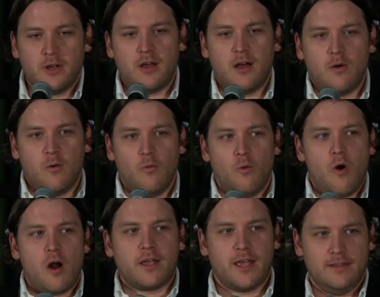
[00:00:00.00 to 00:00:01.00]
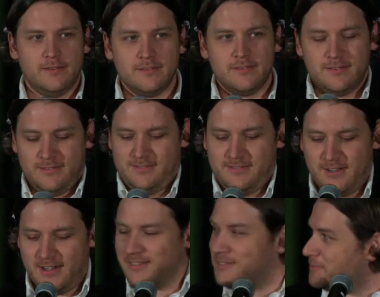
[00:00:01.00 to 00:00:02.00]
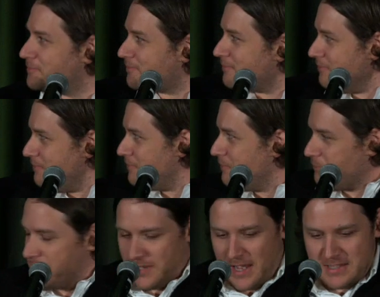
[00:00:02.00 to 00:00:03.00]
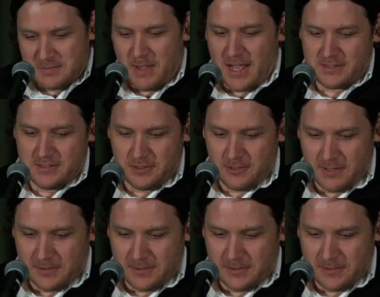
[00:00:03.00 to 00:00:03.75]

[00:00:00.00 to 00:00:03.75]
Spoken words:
Walken, right, as Max Zorin.